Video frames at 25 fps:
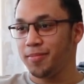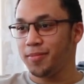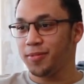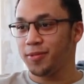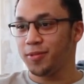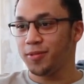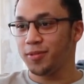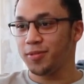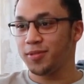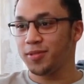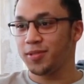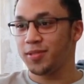
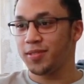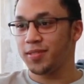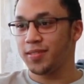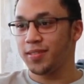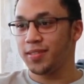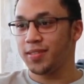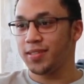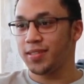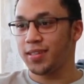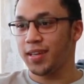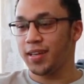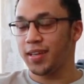Because
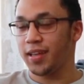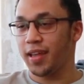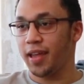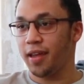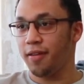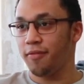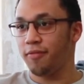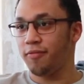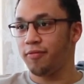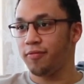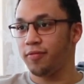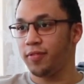it's like
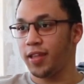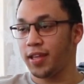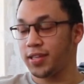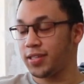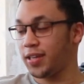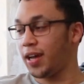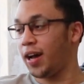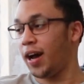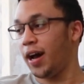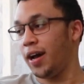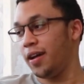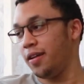if there's
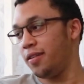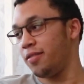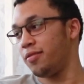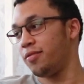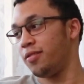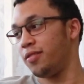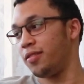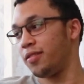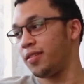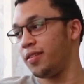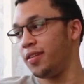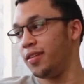a
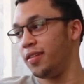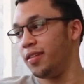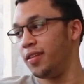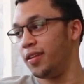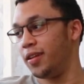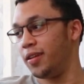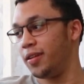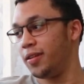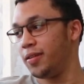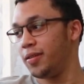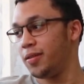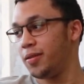hierarchy there.